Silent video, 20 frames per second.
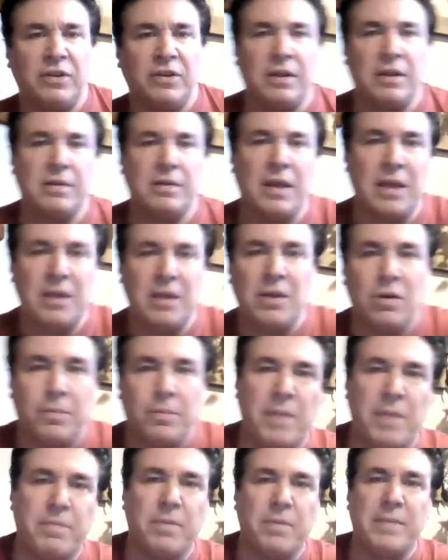And then, you know,
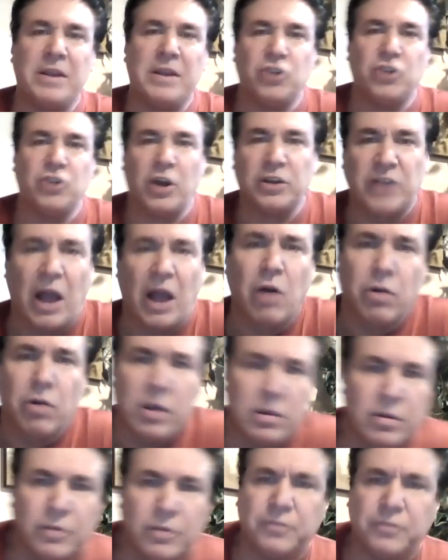people may judge, how
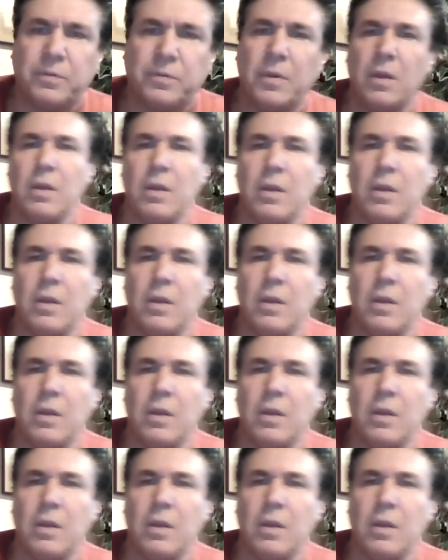could those